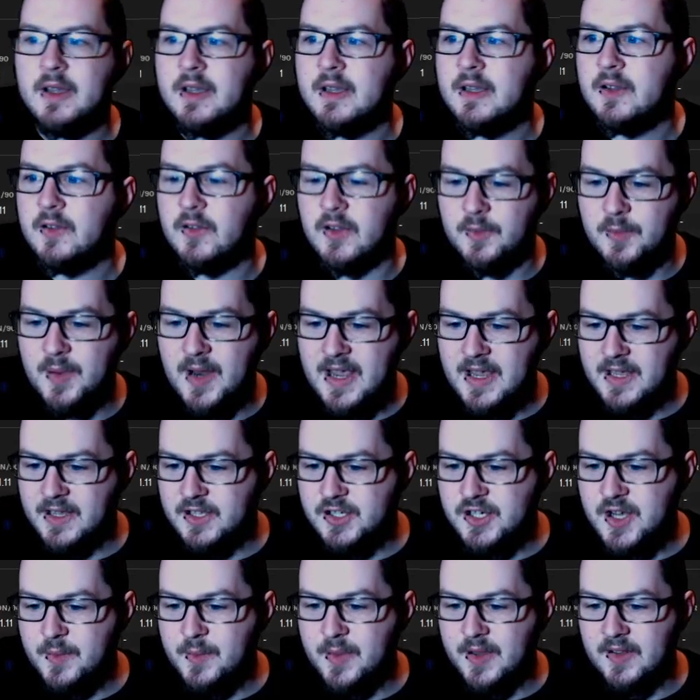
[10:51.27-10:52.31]
So he's playing in the
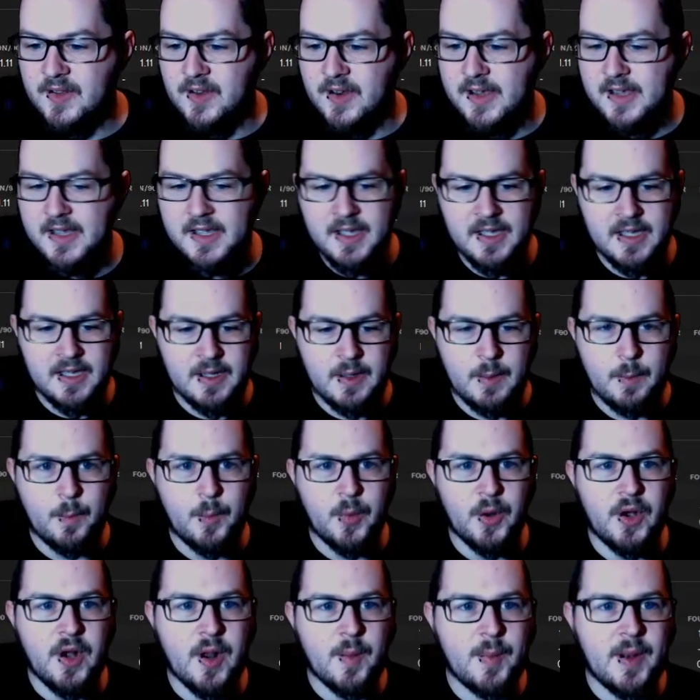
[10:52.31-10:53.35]
Champions League, but
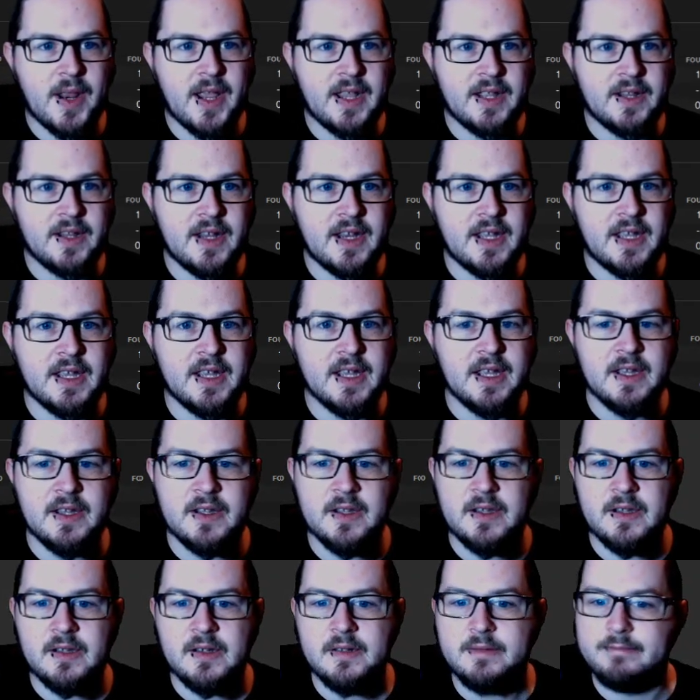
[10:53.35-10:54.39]
not playing in the league.
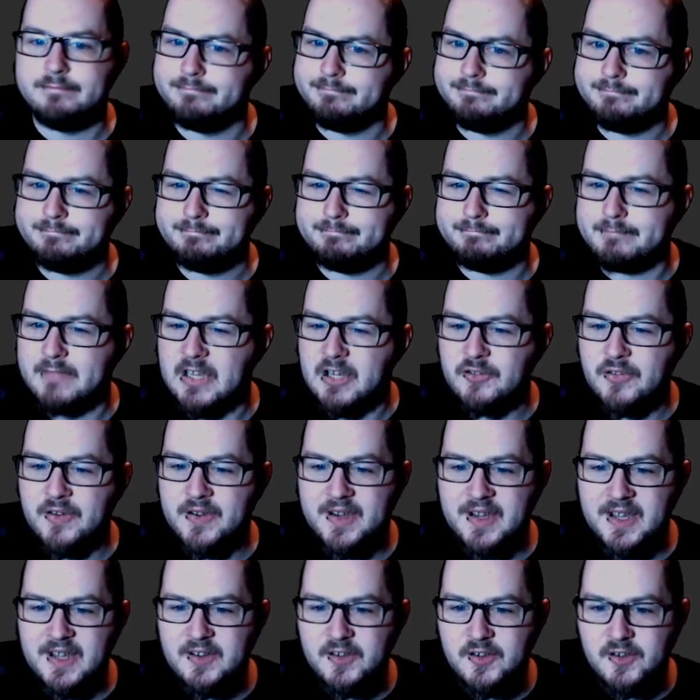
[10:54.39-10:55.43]
Interesting.
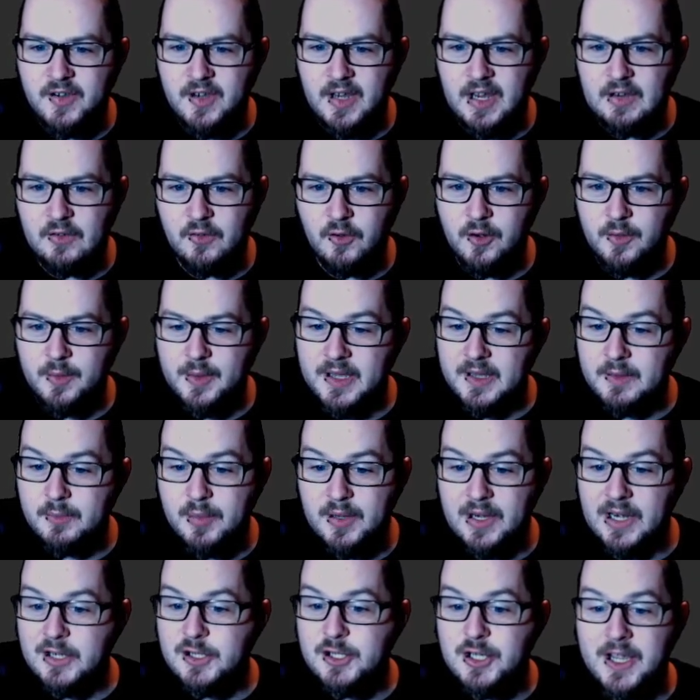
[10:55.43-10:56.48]
He's going to be
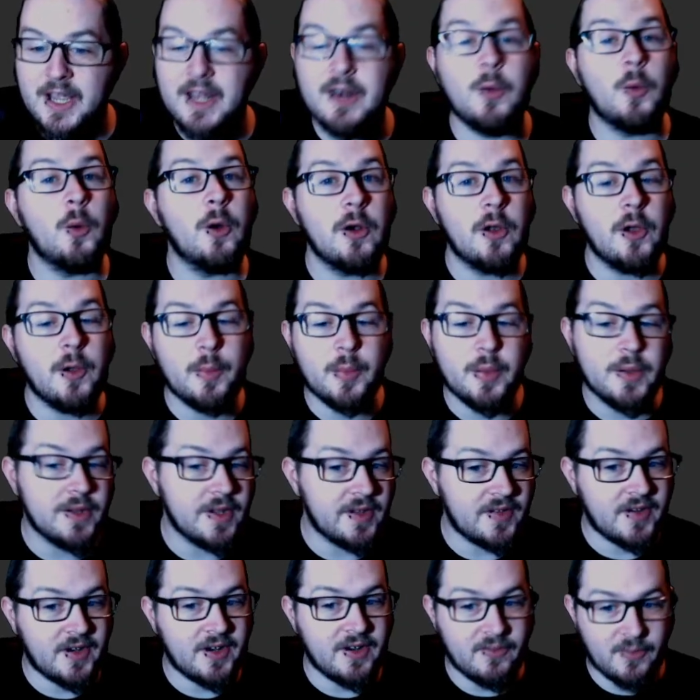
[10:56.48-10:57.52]
potentially getting a World Cup this
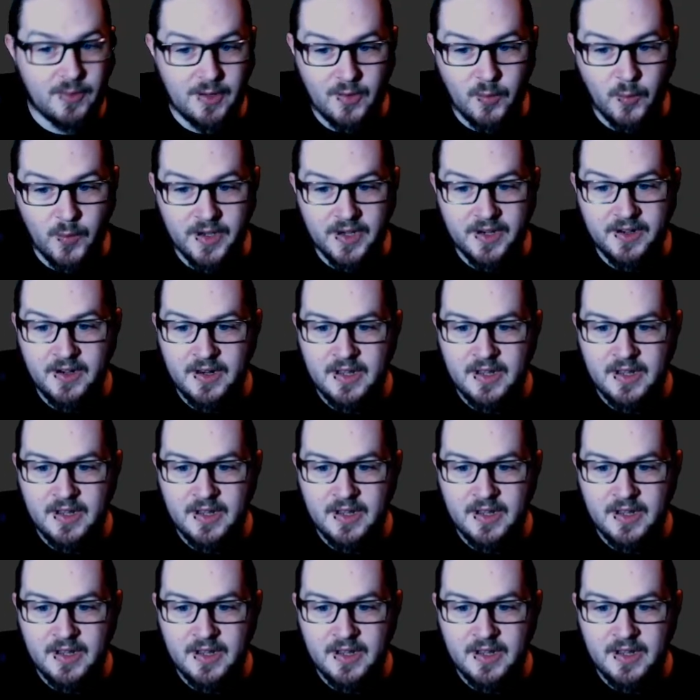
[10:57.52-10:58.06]
year if we can win it.